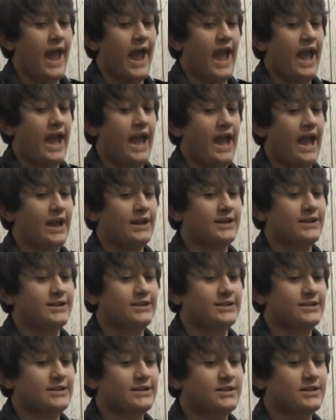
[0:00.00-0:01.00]

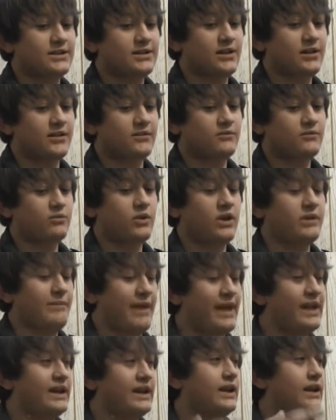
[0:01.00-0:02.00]
And we
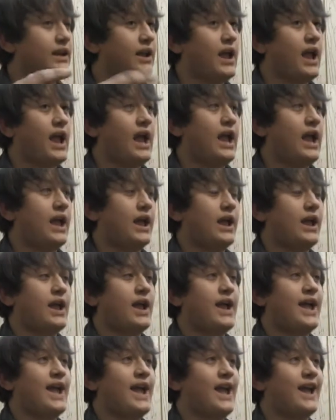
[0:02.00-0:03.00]
made it.
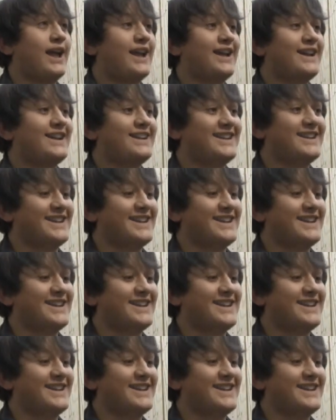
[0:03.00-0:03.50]
And